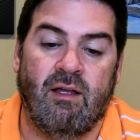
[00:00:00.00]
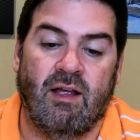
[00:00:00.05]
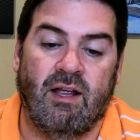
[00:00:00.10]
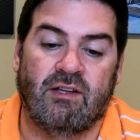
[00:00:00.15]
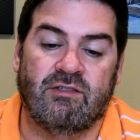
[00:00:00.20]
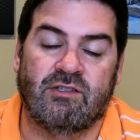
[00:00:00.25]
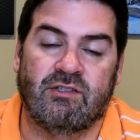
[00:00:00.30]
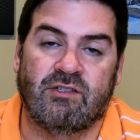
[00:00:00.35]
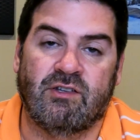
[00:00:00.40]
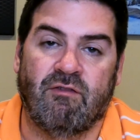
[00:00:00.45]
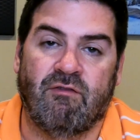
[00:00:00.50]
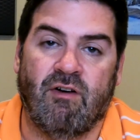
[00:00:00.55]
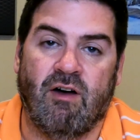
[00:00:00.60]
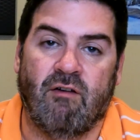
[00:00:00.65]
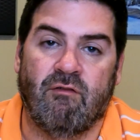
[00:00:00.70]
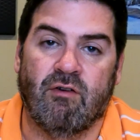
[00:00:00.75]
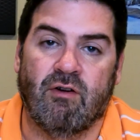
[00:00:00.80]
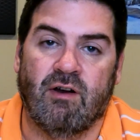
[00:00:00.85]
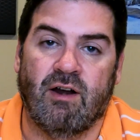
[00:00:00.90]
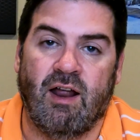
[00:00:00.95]
Estes
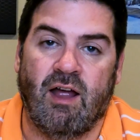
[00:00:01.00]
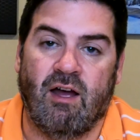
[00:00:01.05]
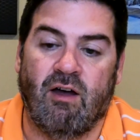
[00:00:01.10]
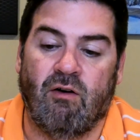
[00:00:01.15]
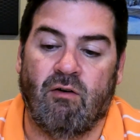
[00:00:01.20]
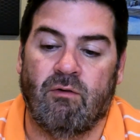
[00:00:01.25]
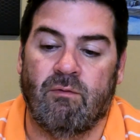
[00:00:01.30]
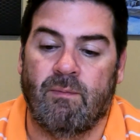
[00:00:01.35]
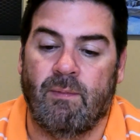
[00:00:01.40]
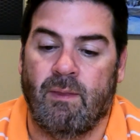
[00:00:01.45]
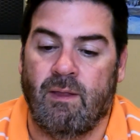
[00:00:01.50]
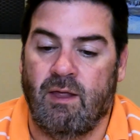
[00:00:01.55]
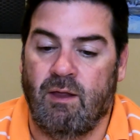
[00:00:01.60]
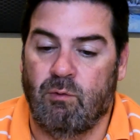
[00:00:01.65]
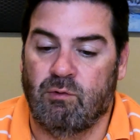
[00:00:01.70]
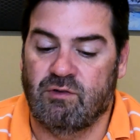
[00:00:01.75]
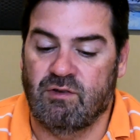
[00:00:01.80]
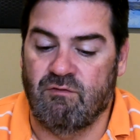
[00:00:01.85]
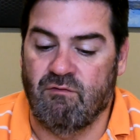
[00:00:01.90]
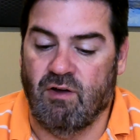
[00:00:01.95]
Kefauver and how
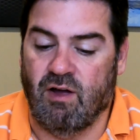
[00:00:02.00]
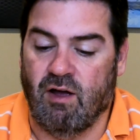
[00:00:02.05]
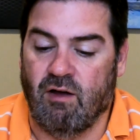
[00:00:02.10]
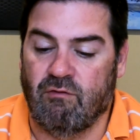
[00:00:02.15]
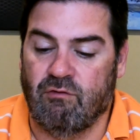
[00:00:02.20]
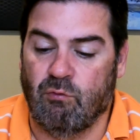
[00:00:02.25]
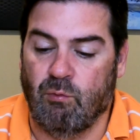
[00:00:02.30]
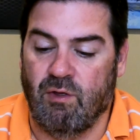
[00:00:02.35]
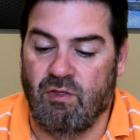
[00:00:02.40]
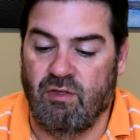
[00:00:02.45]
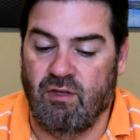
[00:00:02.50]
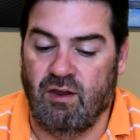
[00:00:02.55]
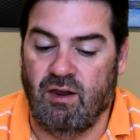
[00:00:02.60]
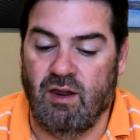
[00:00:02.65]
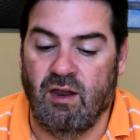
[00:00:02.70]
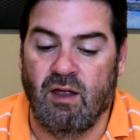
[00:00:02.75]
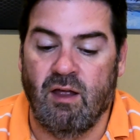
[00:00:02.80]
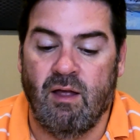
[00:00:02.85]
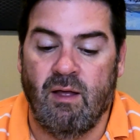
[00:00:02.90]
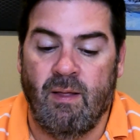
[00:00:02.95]
he was involved with
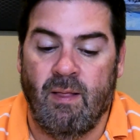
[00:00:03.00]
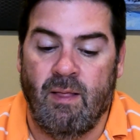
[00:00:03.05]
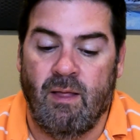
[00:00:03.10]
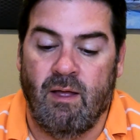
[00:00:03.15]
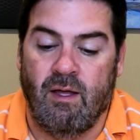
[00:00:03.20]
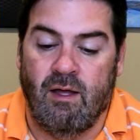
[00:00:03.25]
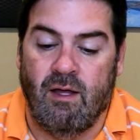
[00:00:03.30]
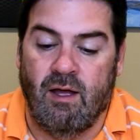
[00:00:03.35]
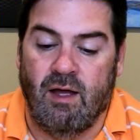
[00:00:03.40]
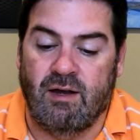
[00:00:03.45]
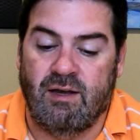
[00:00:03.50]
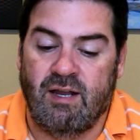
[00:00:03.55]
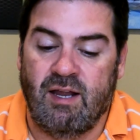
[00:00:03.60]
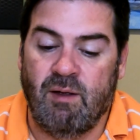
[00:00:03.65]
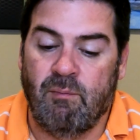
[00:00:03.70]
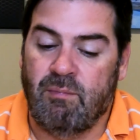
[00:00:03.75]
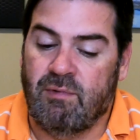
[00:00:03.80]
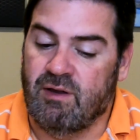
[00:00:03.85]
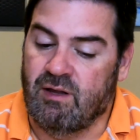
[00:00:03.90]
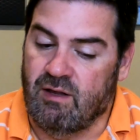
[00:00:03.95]
the
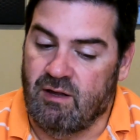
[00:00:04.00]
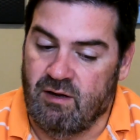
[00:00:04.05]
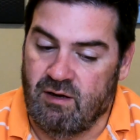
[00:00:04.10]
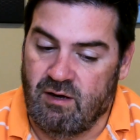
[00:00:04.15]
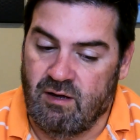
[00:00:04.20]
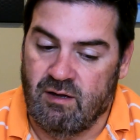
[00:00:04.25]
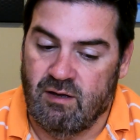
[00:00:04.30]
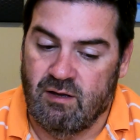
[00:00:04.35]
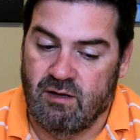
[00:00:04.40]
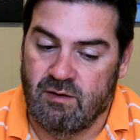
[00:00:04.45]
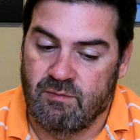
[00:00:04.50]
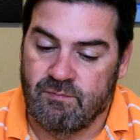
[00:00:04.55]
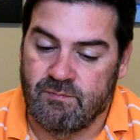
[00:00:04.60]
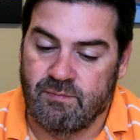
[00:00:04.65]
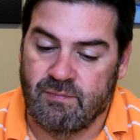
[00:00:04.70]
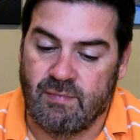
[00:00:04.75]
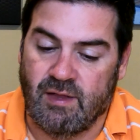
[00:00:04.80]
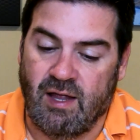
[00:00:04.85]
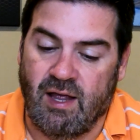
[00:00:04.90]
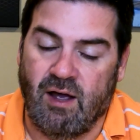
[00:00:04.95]
attempted
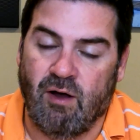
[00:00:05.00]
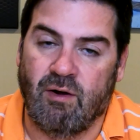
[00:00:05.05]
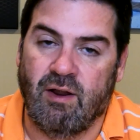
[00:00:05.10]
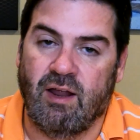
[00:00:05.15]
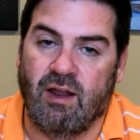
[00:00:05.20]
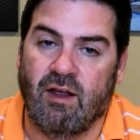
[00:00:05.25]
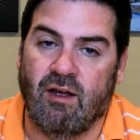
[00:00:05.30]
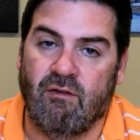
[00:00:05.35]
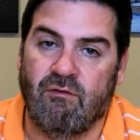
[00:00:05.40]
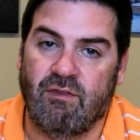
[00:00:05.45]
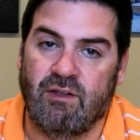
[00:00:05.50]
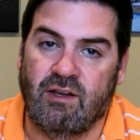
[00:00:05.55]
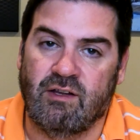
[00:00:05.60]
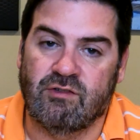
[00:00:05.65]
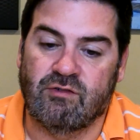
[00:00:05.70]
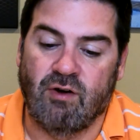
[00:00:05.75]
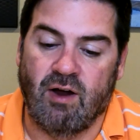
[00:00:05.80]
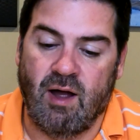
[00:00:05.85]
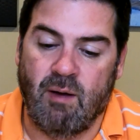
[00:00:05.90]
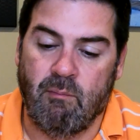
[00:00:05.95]
outing of
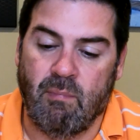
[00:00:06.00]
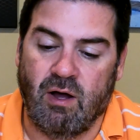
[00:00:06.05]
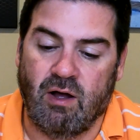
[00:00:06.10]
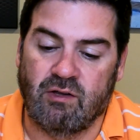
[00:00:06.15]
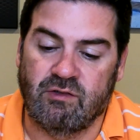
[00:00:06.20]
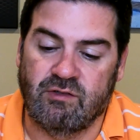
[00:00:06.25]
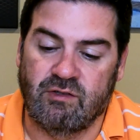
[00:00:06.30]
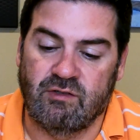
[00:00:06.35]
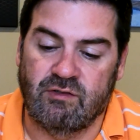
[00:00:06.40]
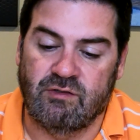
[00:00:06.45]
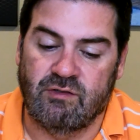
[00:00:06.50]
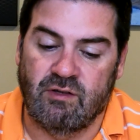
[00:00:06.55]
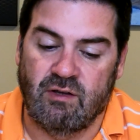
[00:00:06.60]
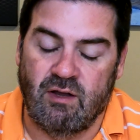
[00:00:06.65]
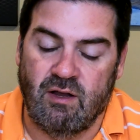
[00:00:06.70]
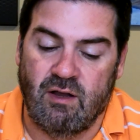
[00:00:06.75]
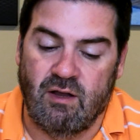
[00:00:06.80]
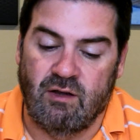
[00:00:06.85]
these crime bosses.